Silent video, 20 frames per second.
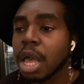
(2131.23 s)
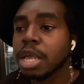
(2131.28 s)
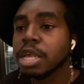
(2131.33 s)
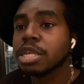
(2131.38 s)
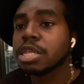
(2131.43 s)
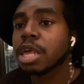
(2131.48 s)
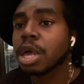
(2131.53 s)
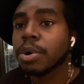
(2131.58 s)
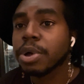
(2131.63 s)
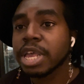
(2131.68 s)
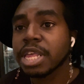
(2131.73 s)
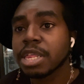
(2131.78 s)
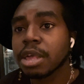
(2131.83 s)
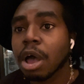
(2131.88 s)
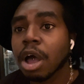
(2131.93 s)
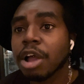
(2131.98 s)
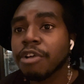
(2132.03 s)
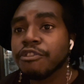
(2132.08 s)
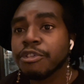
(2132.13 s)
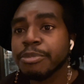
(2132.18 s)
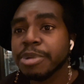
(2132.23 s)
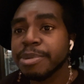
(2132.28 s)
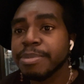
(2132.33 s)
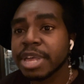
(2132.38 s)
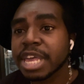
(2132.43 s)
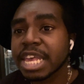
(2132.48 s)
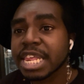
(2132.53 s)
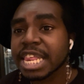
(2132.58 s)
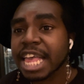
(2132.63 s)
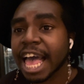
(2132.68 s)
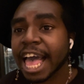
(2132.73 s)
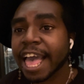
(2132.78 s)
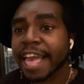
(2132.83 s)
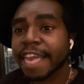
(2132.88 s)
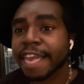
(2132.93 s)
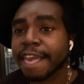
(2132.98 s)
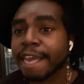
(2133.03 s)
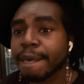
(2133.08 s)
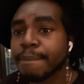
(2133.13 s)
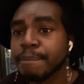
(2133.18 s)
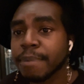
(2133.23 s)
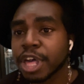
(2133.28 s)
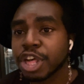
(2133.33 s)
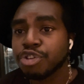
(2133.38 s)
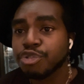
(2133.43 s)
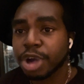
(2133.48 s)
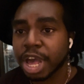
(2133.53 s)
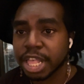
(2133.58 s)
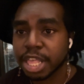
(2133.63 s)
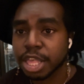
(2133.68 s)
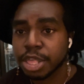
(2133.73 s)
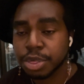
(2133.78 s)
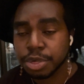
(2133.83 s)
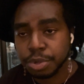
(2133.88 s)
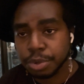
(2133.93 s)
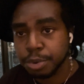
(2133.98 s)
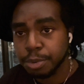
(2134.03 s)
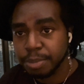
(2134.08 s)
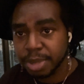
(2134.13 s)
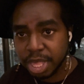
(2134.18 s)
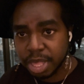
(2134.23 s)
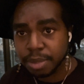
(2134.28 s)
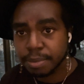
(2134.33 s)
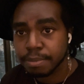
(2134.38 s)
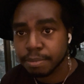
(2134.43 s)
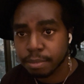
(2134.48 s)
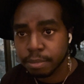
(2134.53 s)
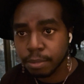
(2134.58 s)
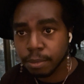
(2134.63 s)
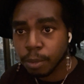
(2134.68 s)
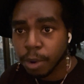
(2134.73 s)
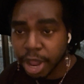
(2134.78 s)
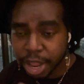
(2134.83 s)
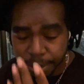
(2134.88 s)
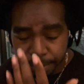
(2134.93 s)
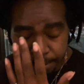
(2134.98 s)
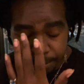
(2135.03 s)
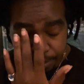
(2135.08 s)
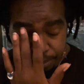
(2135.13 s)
so it's hard for me because I am attracted to me, right?